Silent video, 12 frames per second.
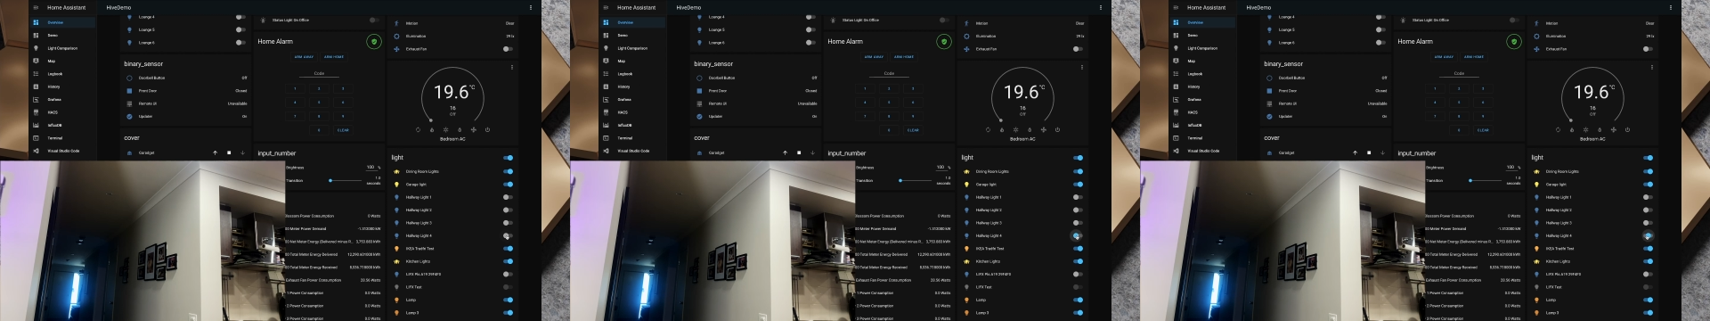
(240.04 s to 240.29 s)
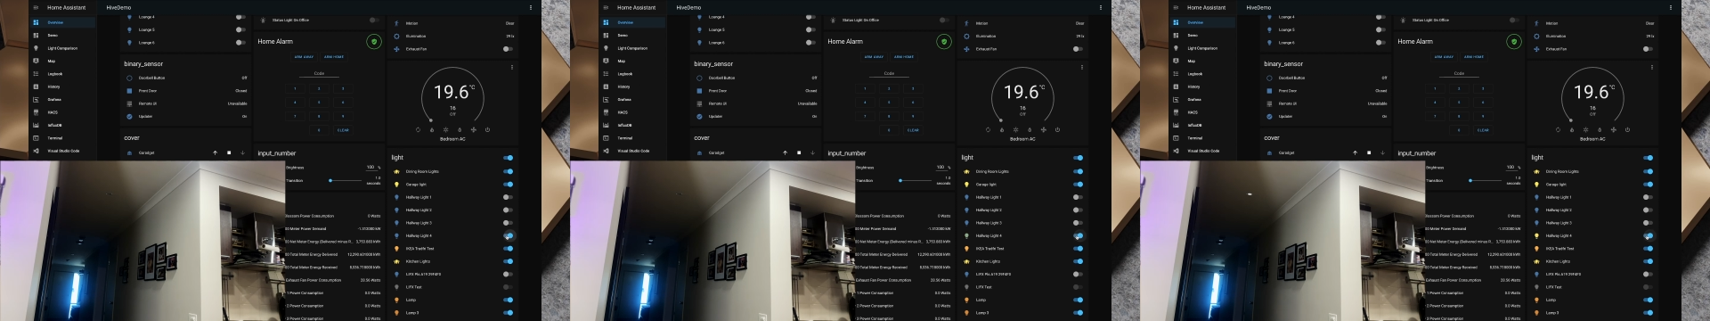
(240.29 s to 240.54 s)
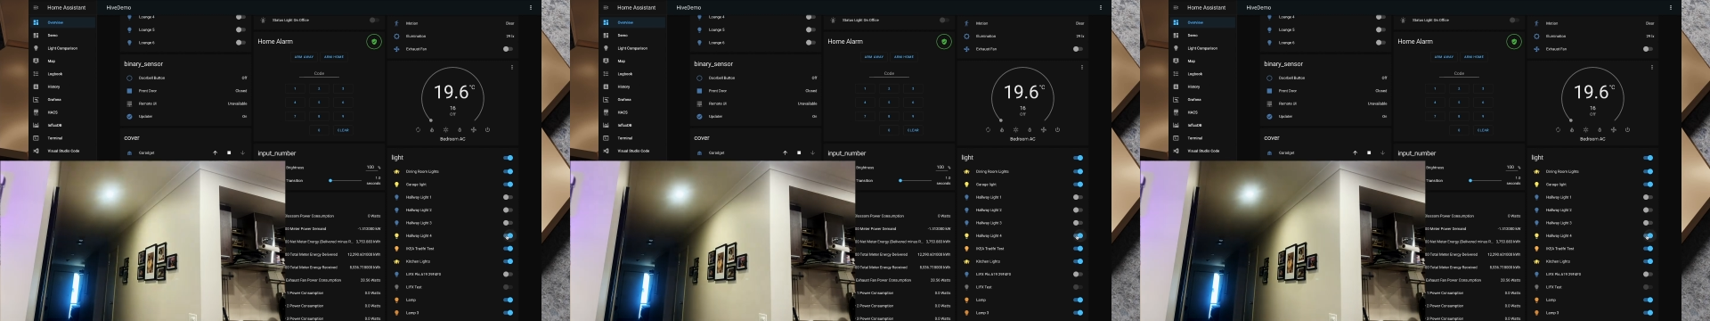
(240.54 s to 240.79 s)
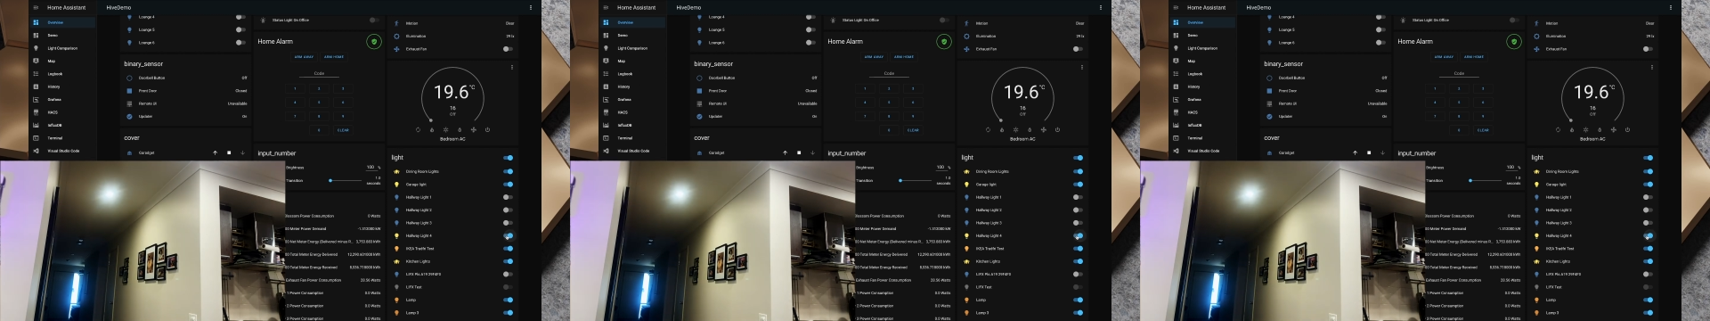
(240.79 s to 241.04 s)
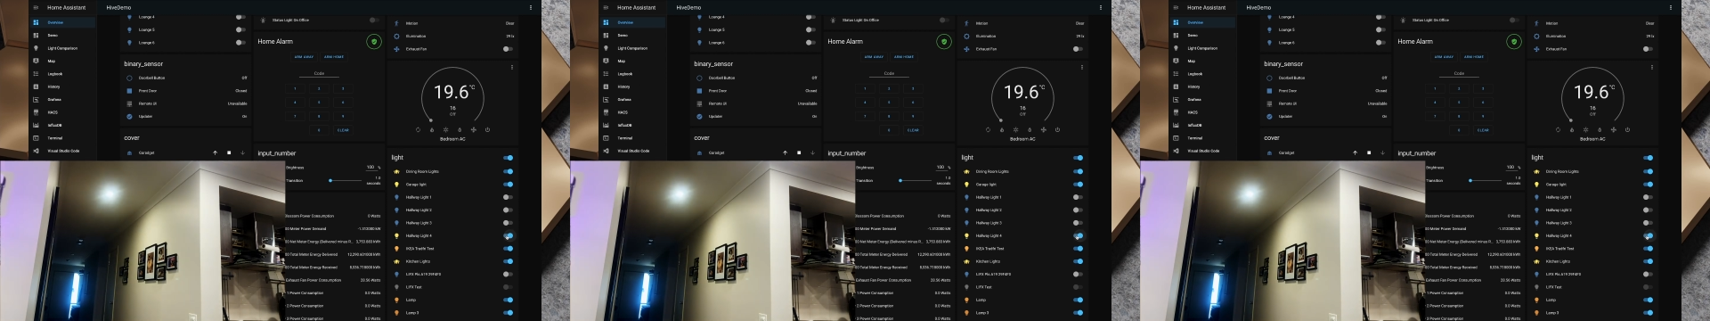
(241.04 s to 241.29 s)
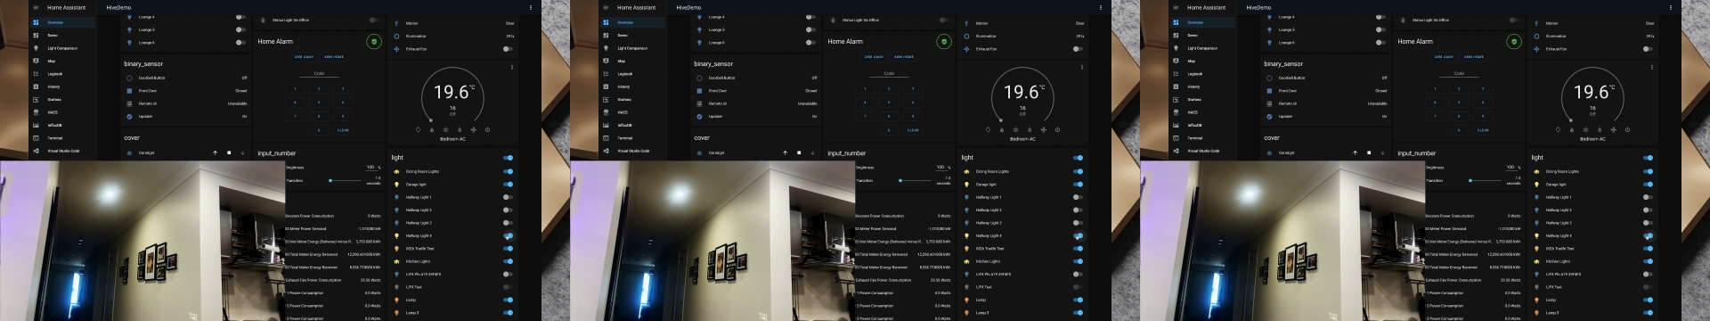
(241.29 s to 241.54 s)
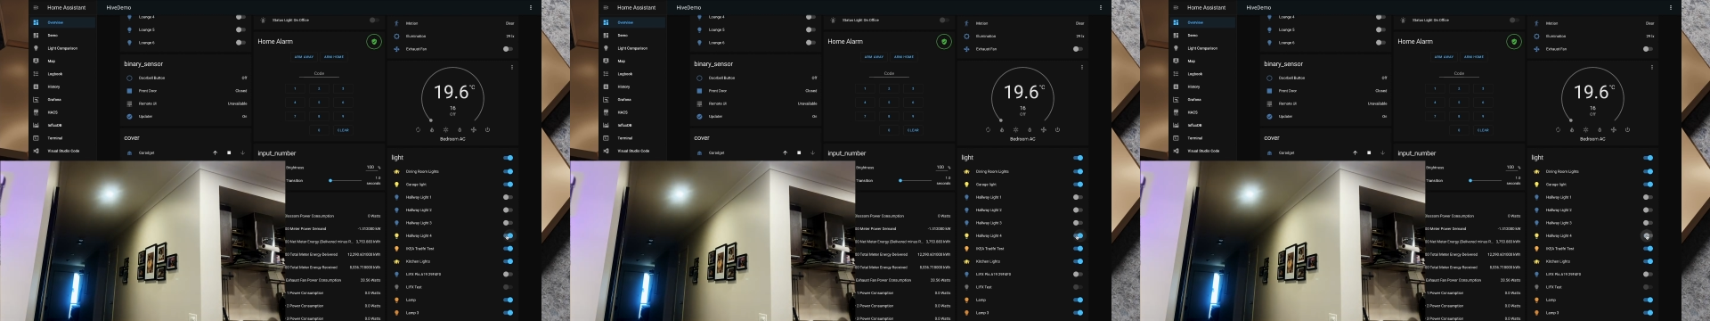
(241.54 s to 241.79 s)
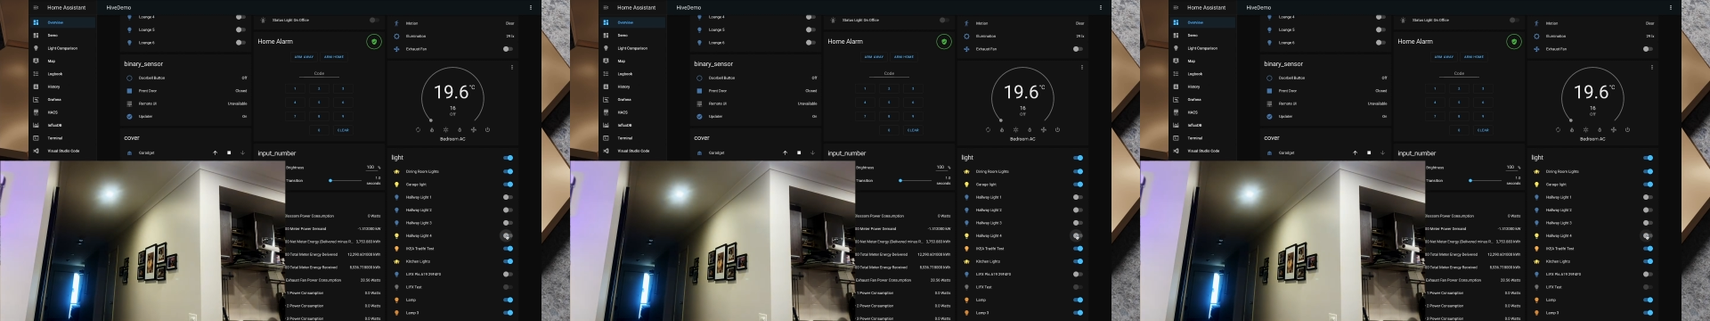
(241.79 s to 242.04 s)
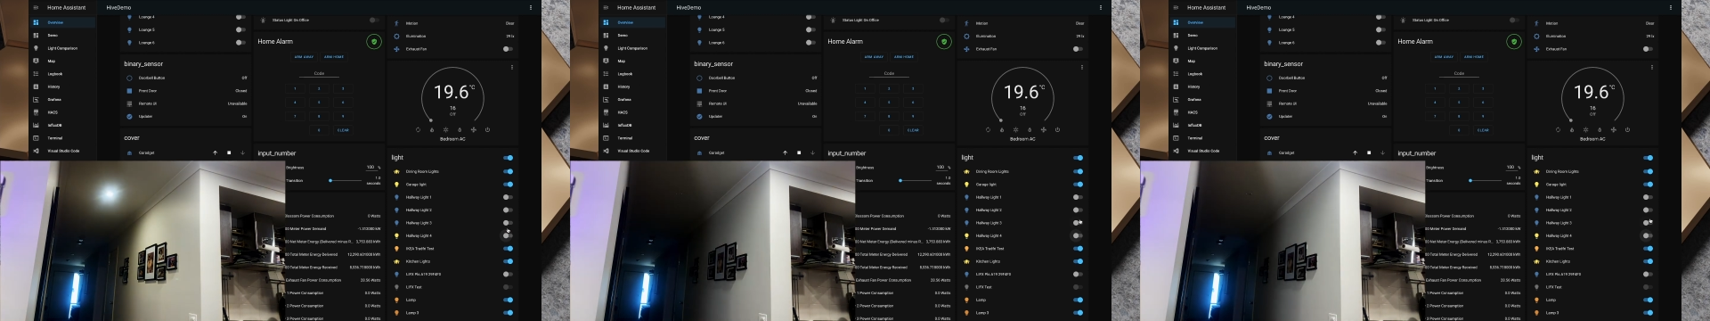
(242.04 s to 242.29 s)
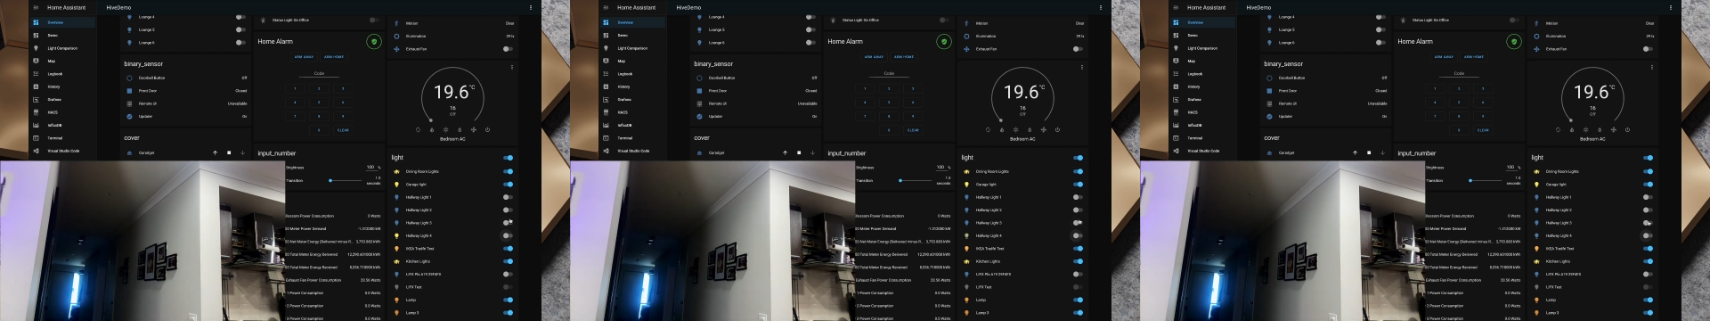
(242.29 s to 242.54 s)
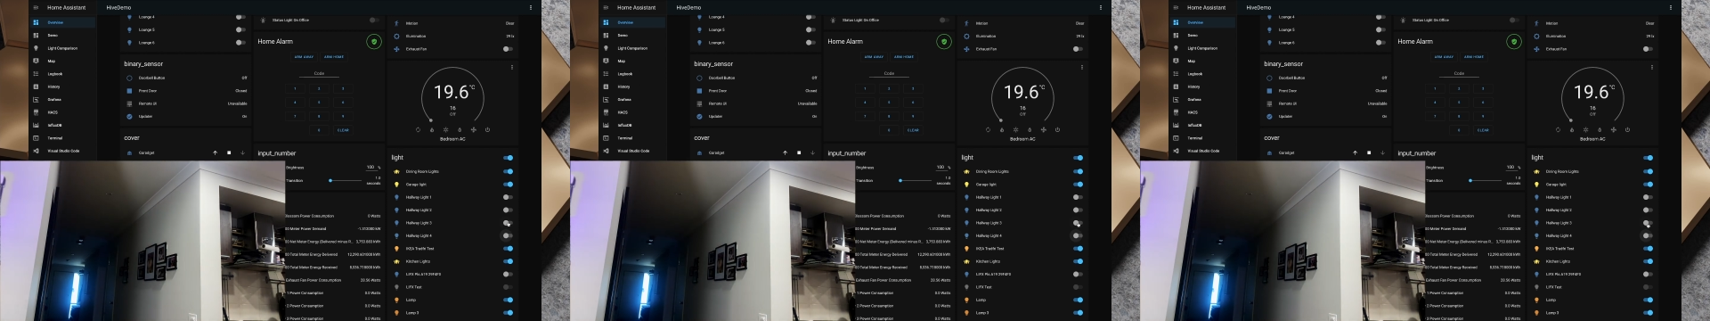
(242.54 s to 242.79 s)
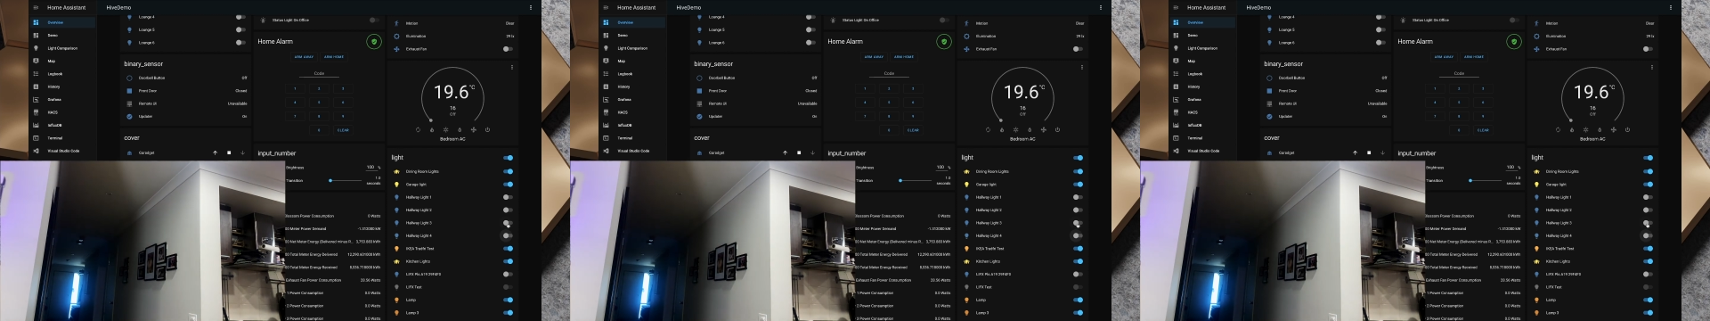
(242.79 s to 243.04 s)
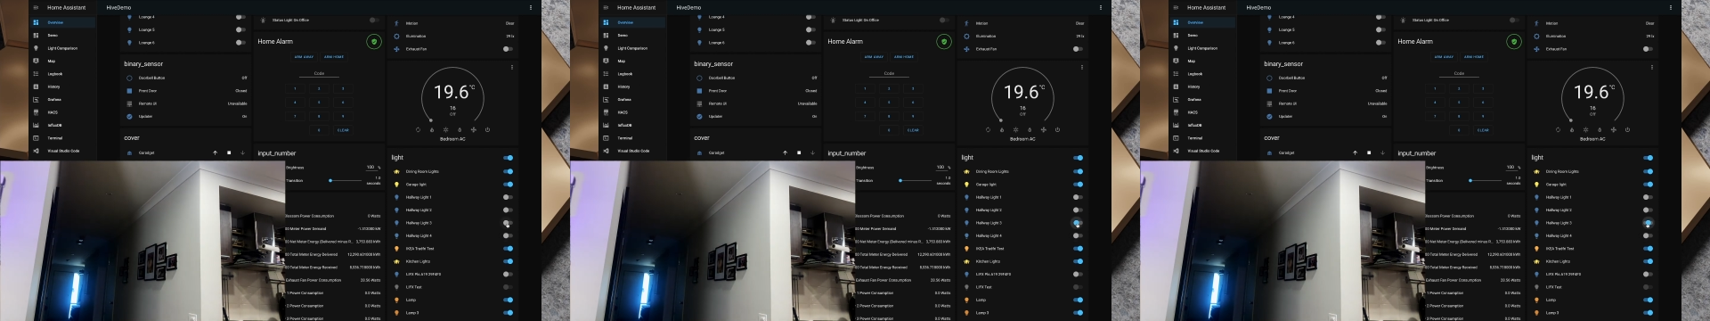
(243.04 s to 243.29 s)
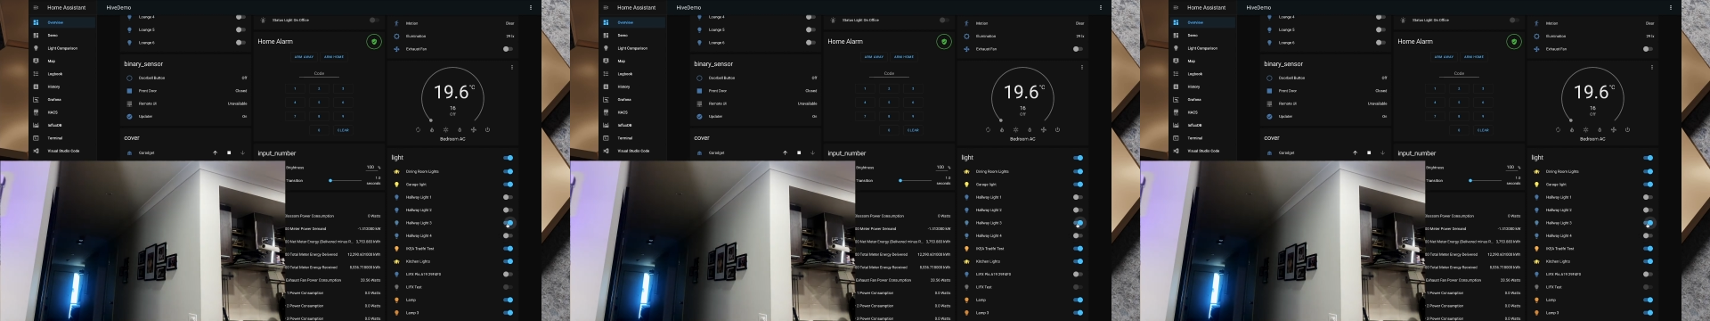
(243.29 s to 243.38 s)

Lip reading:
Nobody's mouth can be seen.